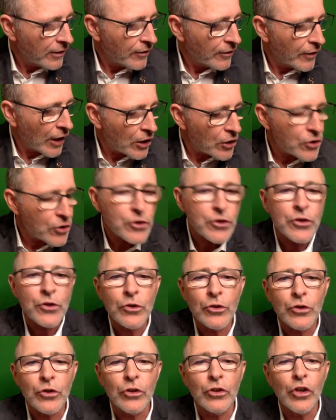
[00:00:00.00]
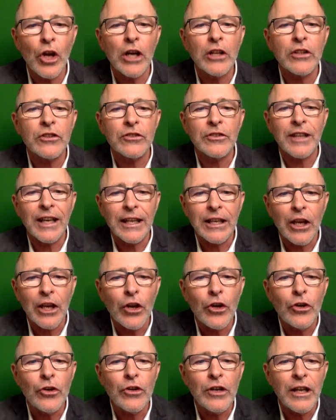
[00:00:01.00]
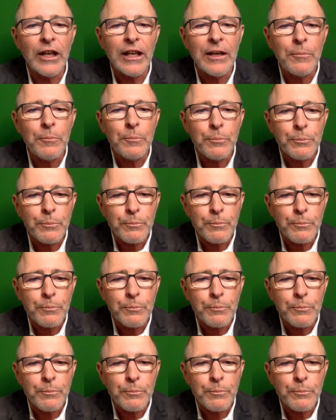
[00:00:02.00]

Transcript: Those who do not can only